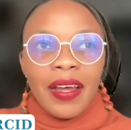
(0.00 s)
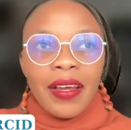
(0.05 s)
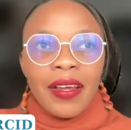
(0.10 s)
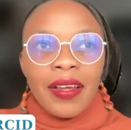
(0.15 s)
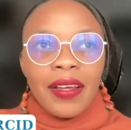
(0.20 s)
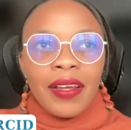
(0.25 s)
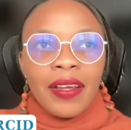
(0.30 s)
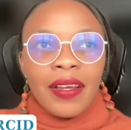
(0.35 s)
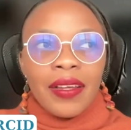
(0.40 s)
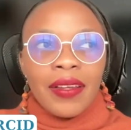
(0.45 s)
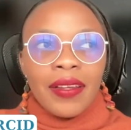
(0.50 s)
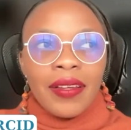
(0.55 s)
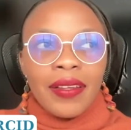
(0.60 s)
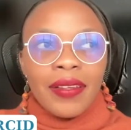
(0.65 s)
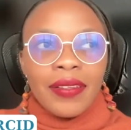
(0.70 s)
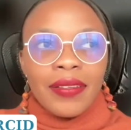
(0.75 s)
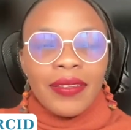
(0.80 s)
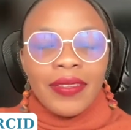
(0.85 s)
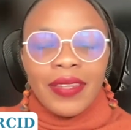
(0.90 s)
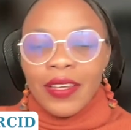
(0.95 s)

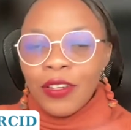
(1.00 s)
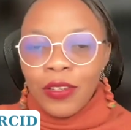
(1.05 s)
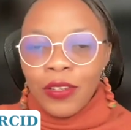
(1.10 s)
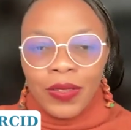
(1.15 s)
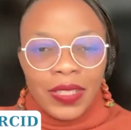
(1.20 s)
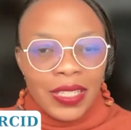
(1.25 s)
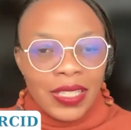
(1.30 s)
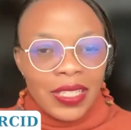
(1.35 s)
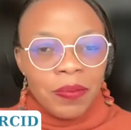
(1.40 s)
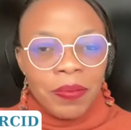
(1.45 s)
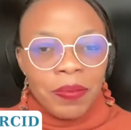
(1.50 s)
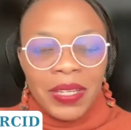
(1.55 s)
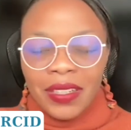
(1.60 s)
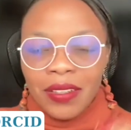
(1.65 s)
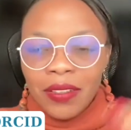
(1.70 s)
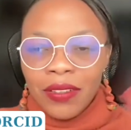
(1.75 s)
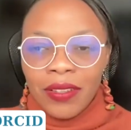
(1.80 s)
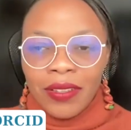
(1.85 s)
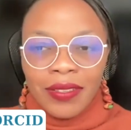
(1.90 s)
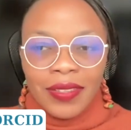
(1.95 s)
It's
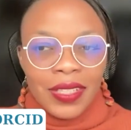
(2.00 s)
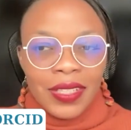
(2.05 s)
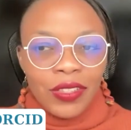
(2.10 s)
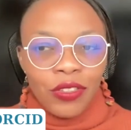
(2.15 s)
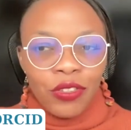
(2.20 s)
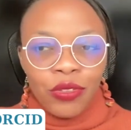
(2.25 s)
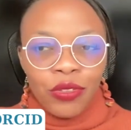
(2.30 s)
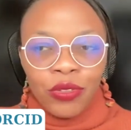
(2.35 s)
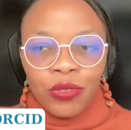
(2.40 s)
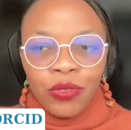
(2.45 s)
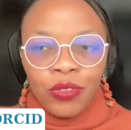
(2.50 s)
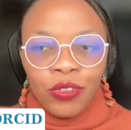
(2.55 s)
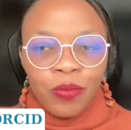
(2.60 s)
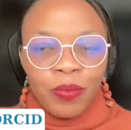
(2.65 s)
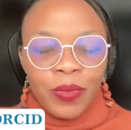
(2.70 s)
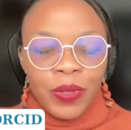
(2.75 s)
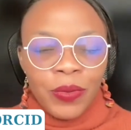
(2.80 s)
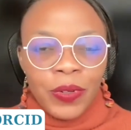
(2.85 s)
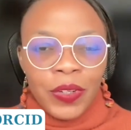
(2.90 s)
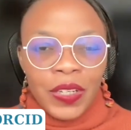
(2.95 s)
been seen to
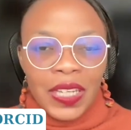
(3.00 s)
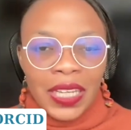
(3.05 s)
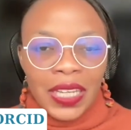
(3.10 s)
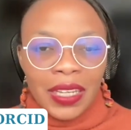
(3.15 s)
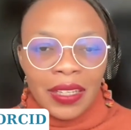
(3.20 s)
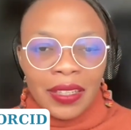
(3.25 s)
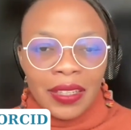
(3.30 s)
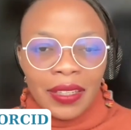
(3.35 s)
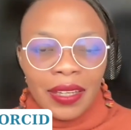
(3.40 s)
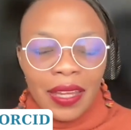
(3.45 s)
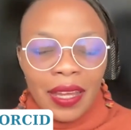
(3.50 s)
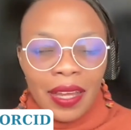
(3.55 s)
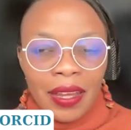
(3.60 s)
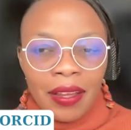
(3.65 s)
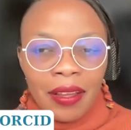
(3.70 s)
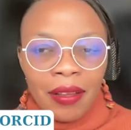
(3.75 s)
be working